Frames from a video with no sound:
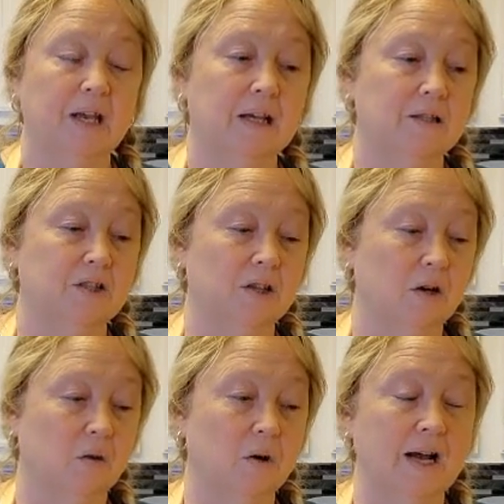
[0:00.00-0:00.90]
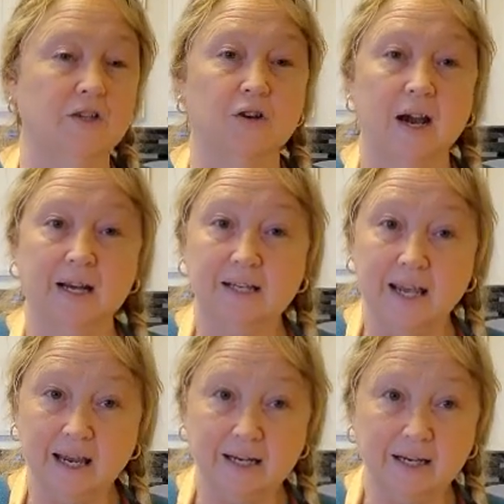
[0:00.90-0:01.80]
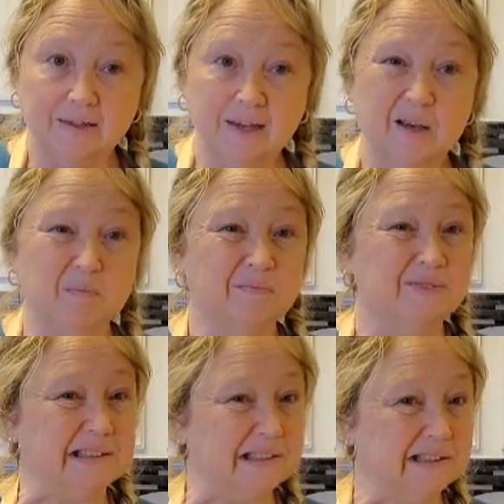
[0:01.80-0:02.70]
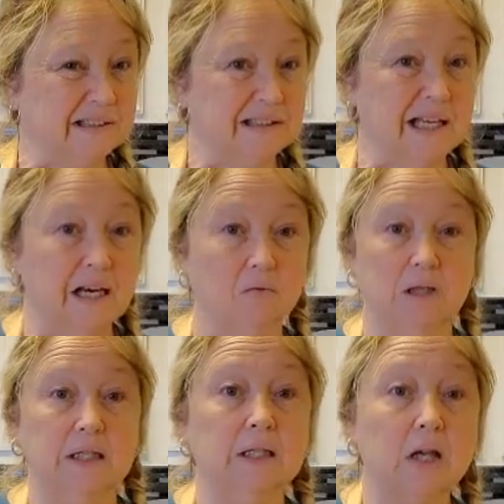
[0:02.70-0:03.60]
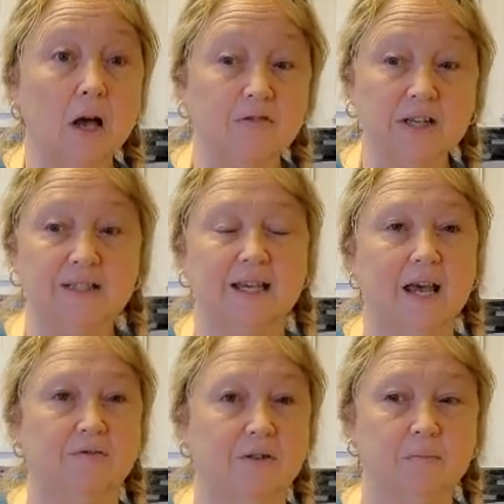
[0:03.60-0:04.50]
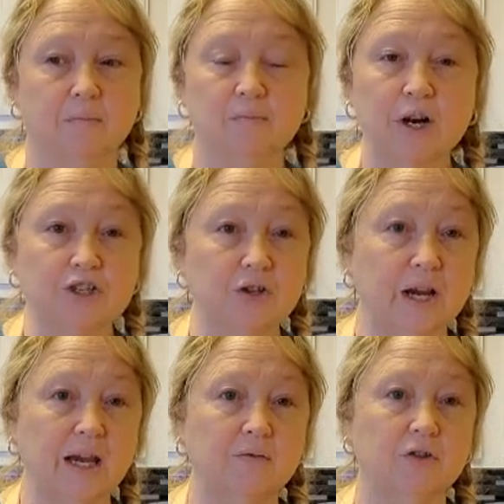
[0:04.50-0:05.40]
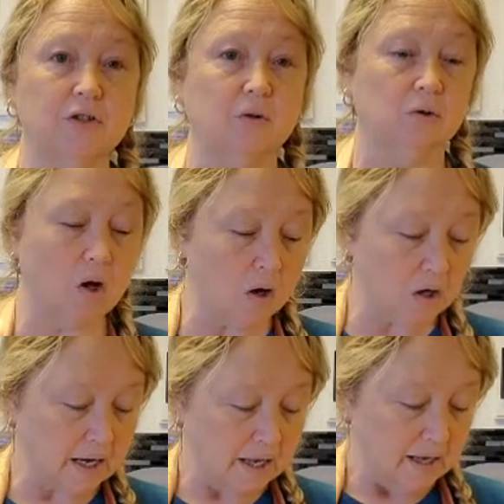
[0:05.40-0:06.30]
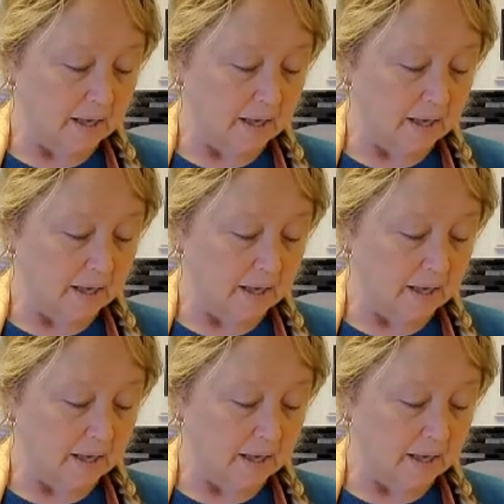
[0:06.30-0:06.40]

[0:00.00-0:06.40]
And so I tried canning them. They get really soft because they have to pressure can for so long.